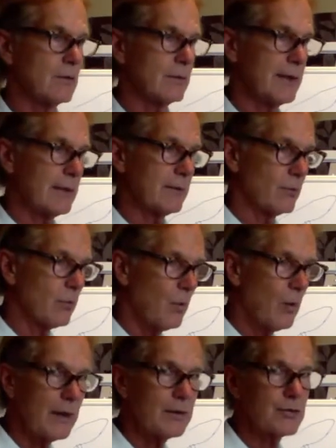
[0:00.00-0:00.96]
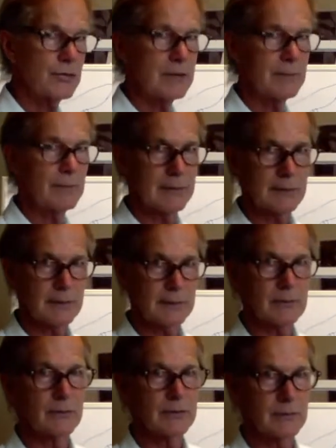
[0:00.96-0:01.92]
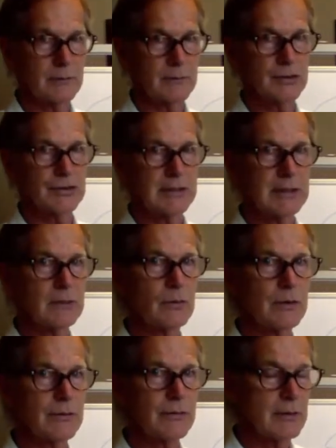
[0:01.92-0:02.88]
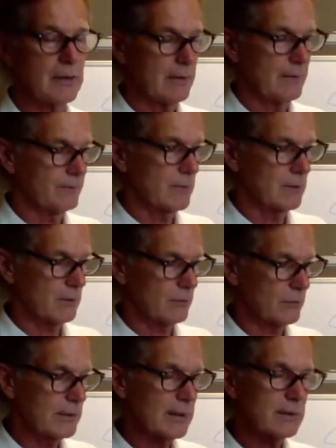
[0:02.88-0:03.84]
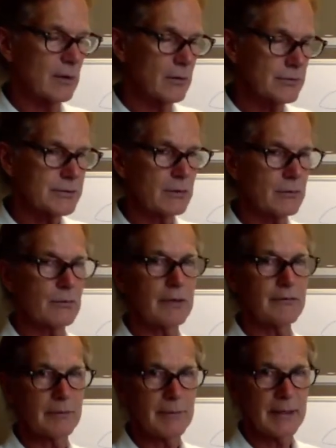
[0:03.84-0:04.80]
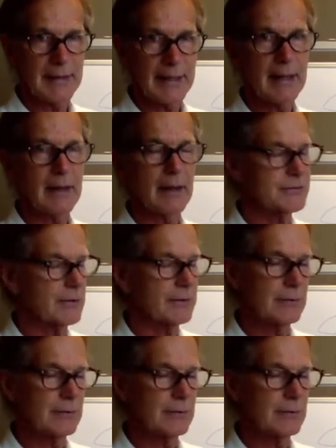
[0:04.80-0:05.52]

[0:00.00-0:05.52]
We had one treatment with a machine with, we let oxygen run for maybe half